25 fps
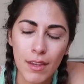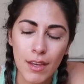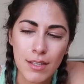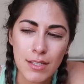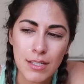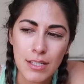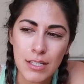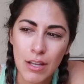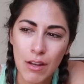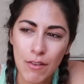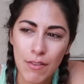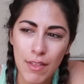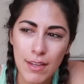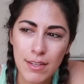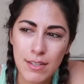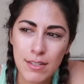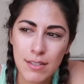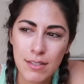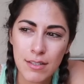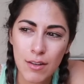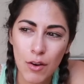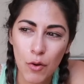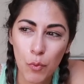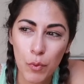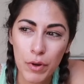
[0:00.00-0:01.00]
So
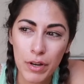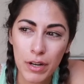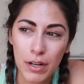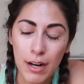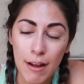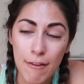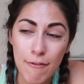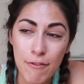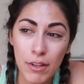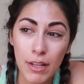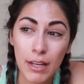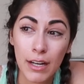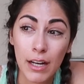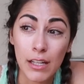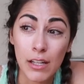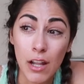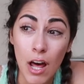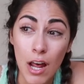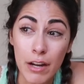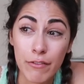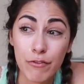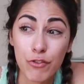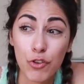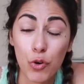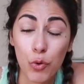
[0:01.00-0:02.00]
that's so weird. I feel like a
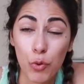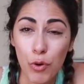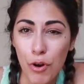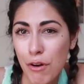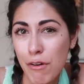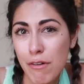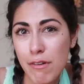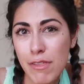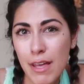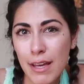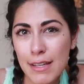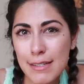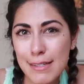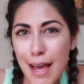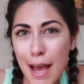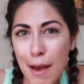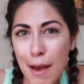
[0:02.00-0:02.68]
lot of growth has